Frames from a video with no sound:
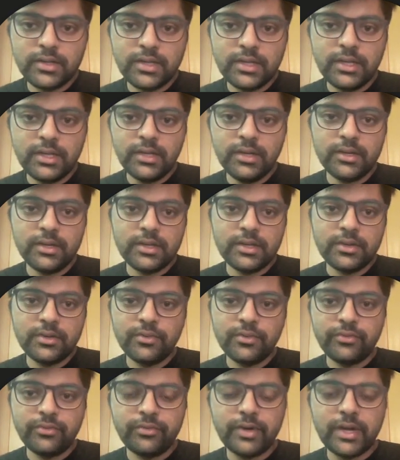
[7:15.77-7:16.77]
in
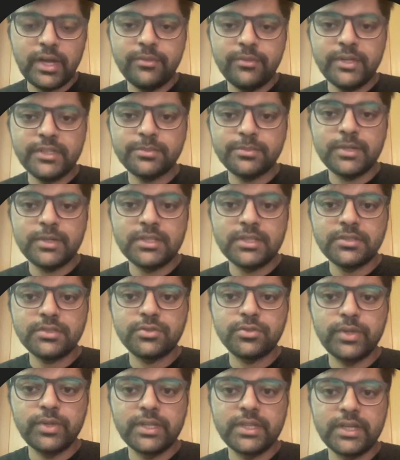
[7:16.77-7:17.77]
5x plus
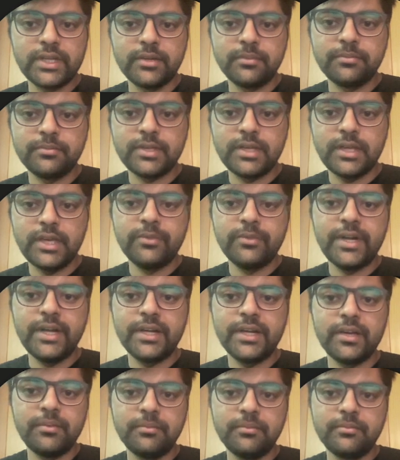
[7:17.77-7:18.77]
2th game every
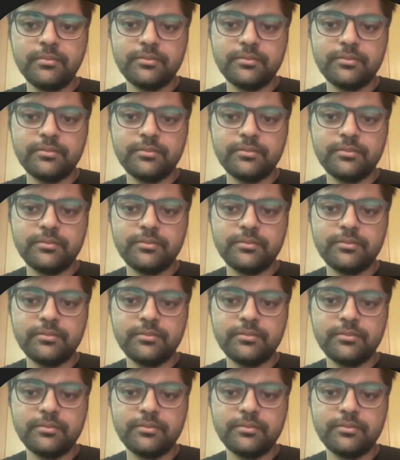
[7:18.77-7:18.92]
time,